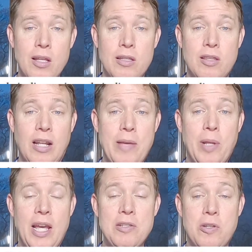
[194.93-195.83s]
that the
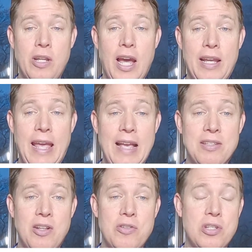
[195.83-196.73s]
Lamanites could not
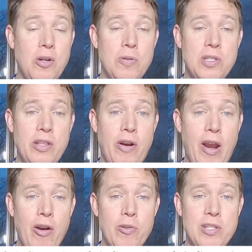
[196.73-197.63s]
cast their stones and their
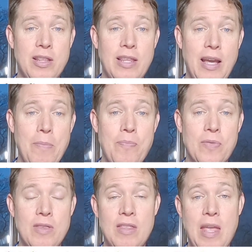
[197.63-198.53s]
arrows at them,
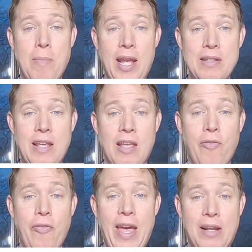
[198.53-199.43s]
that they might take
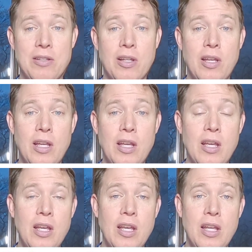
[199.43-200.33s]
effect.
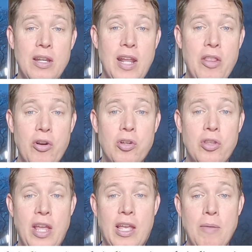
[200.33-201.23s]
Neither
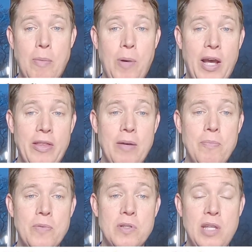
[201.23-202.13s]
could they come upon
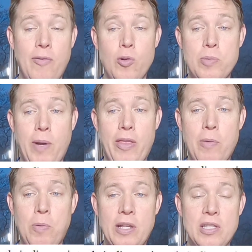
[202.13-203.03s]
them, save it was by
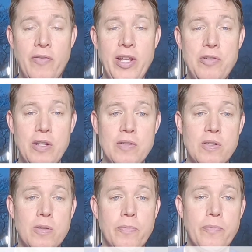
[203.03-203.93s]
their place of
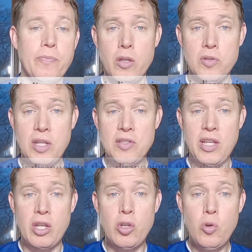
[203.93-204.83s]
entrance. Since
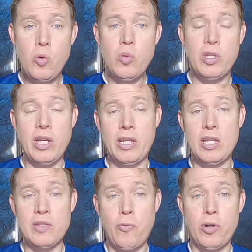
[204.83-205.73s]
he knew that
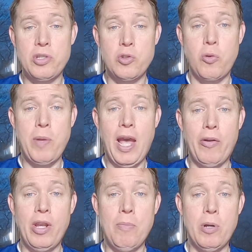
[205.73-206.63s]
his forces would be
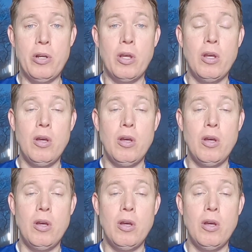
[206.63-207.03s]
outnumbered,